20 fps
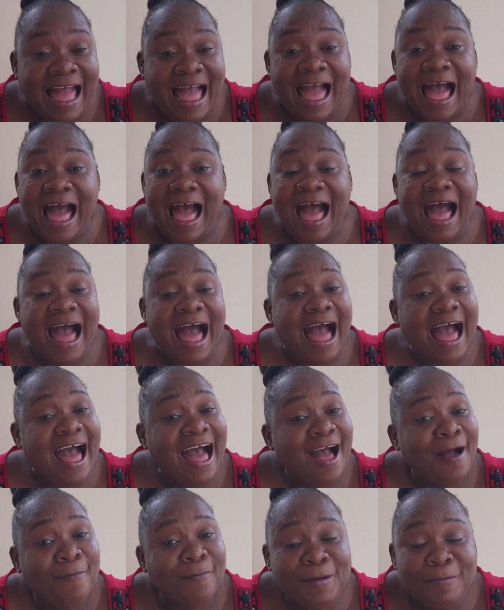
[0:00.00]
a
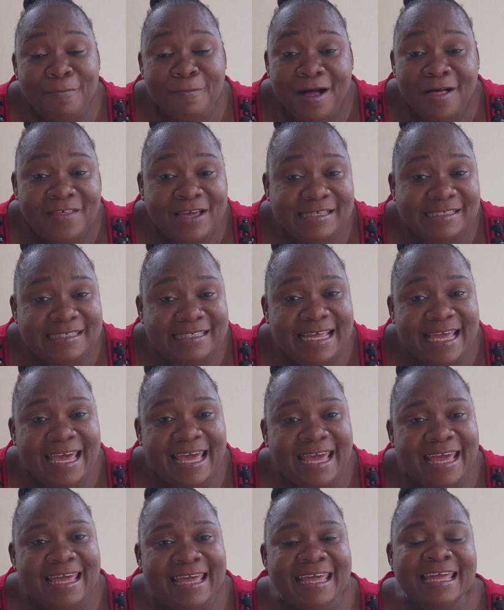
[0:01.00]
happy Mother's
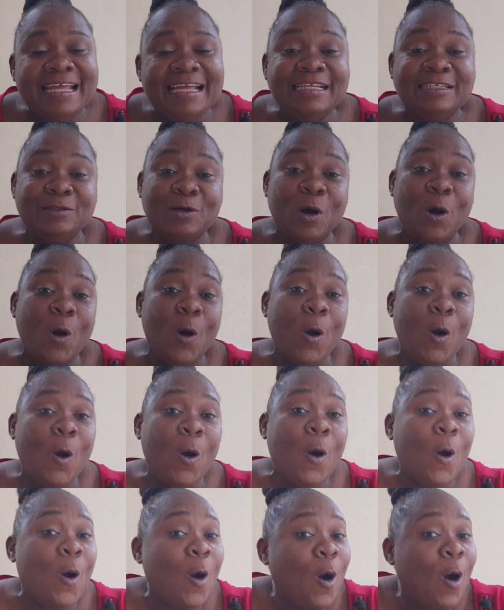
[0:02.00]
Day to
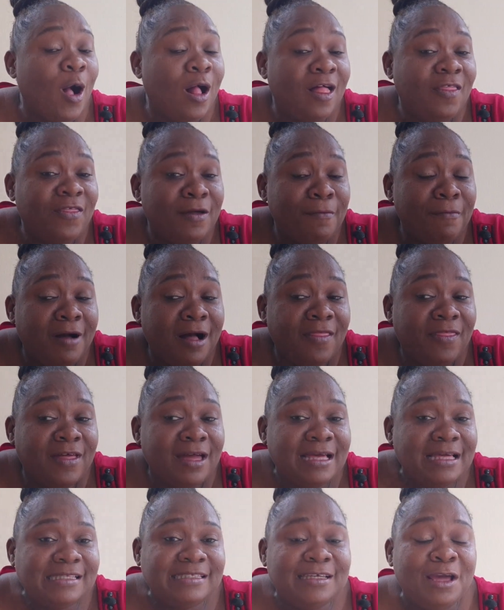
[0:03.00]
all the
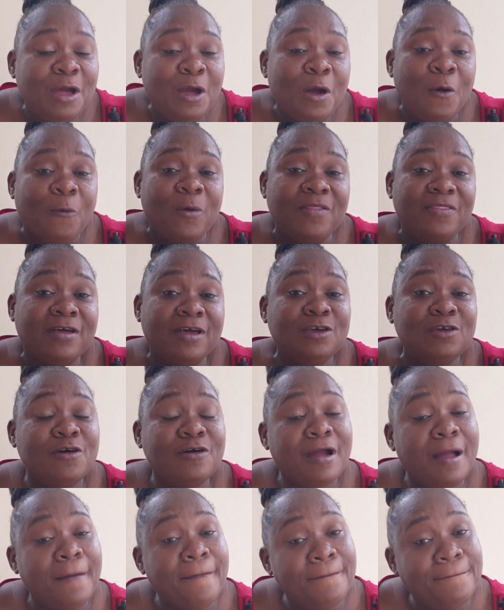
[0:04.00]
mothers, whether
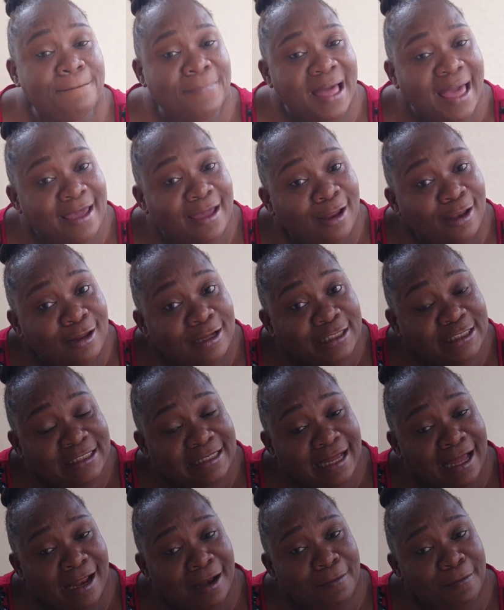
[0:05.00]
you're a
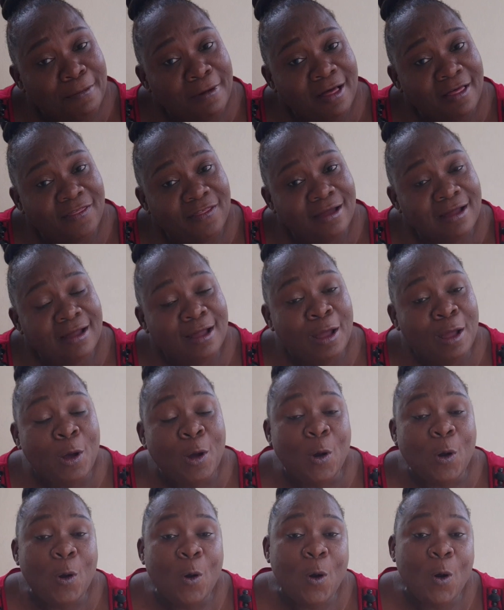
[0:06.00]
biological mother
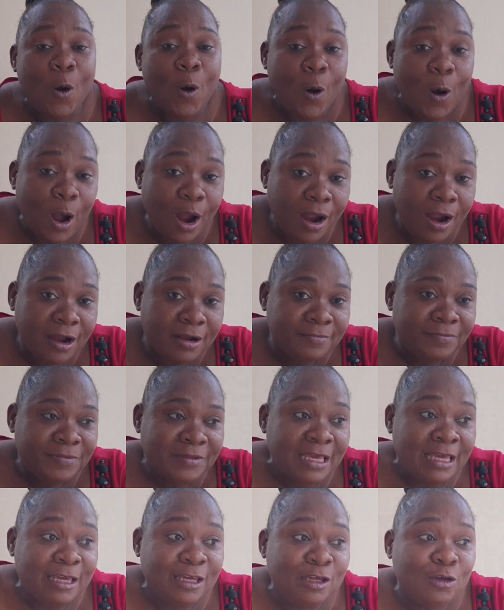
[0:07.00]
or
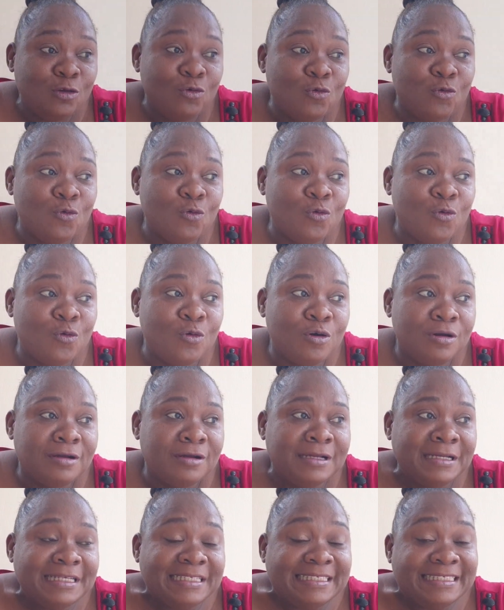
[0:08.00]
you
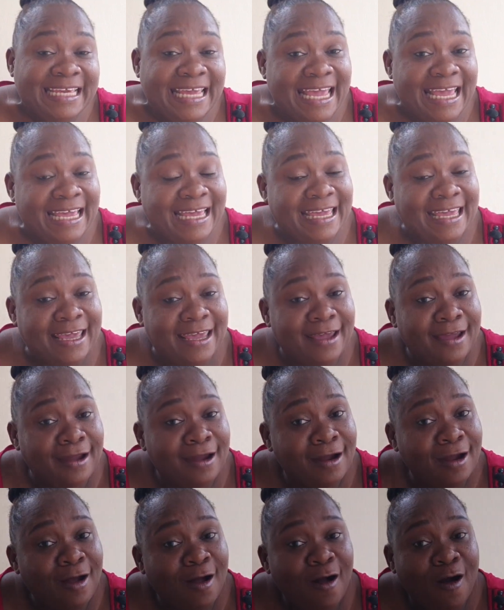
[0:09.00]
take
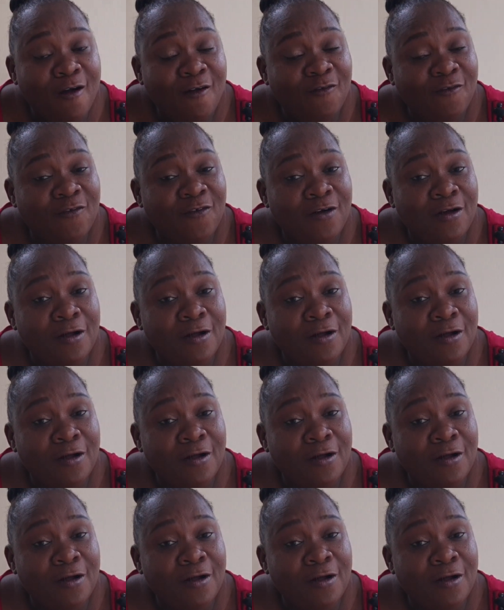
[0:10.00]
care of